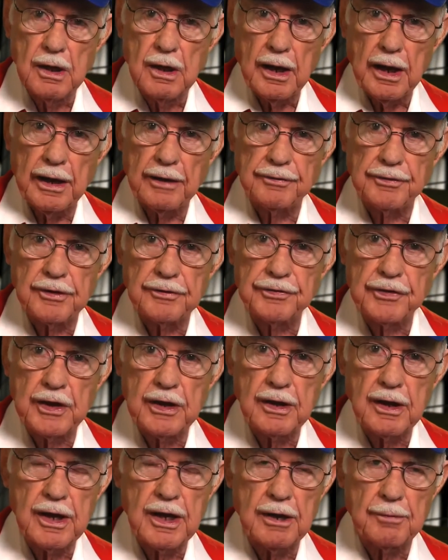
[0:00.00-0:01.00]
and the
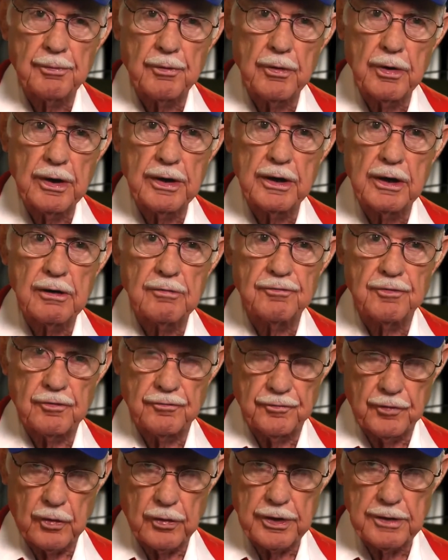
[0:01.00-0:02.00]
thing kept running for
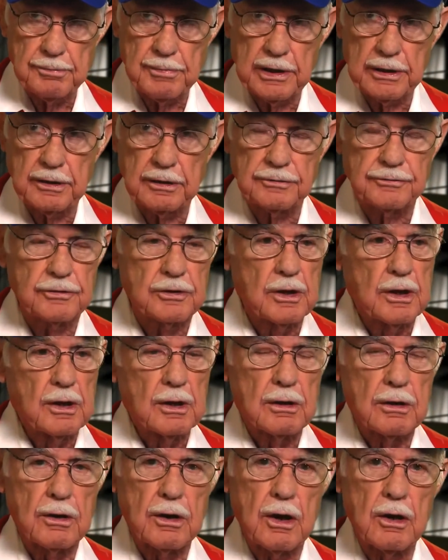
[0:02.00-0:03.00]
40 minutes,
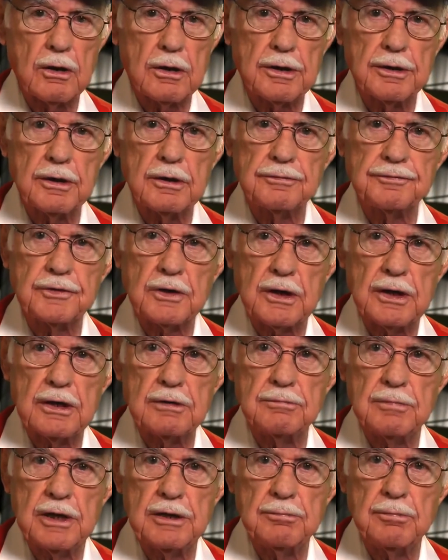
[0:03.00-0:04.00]
long enough to
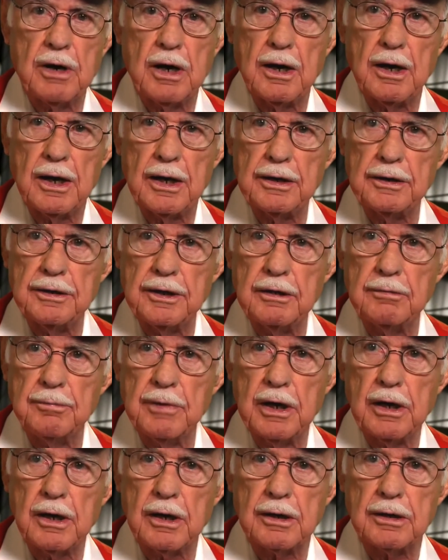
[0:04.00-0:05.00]
get me behind the
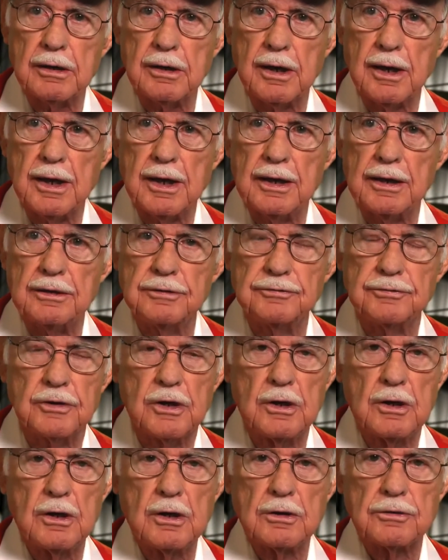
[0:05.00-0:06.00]
American lines,
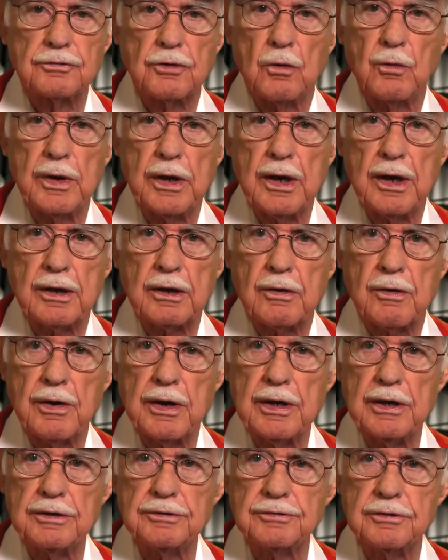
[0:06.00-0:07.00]
so when I
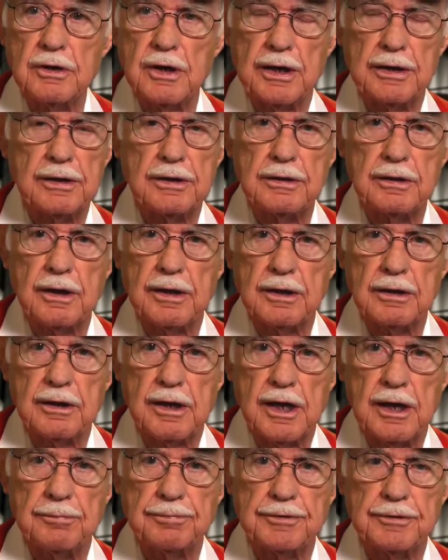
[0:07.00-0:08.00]
crashed, I didn't get
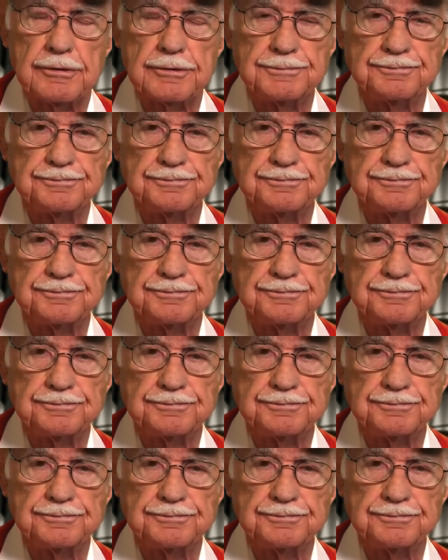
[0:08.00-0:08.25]
captured.